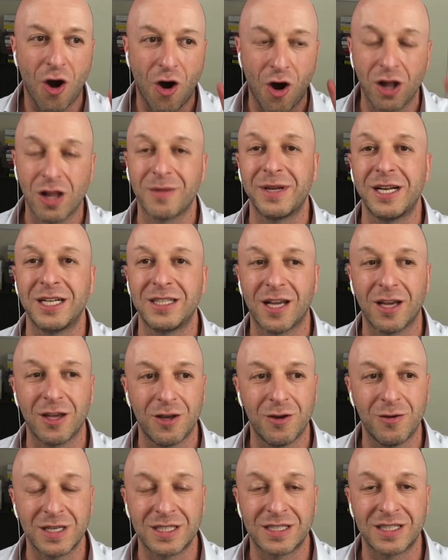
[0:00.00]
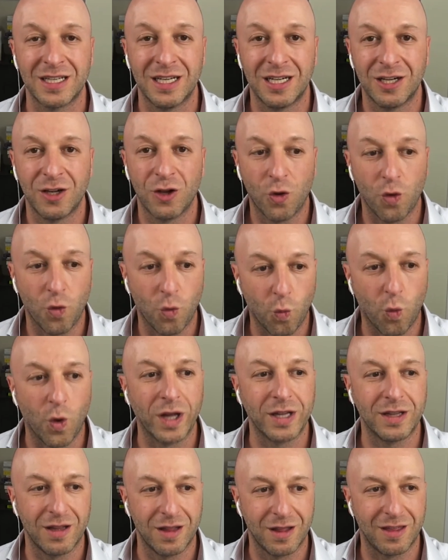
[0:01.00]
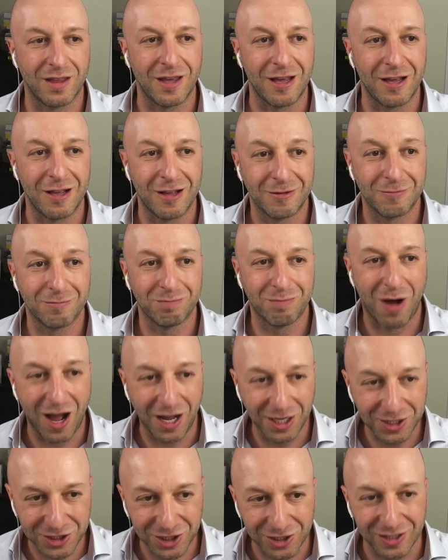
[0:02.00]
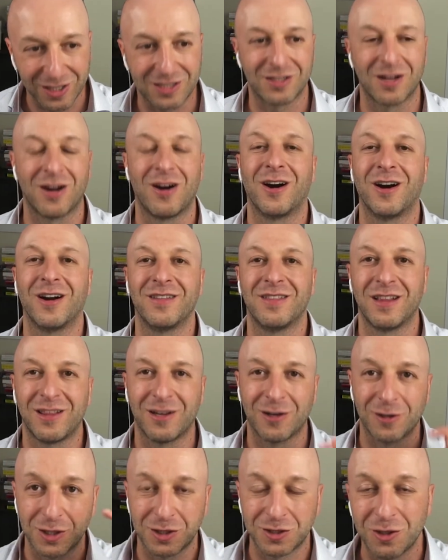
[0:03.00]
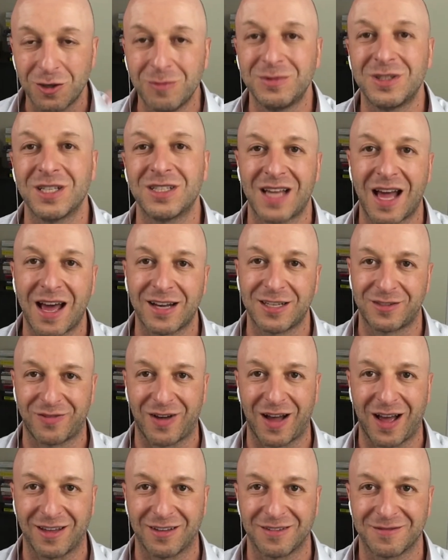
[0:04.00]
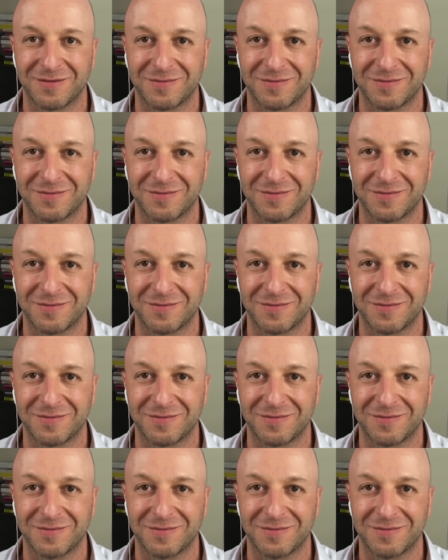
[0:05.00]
All I'm going to tell you is what the postulates are that they're assumed to satisfy.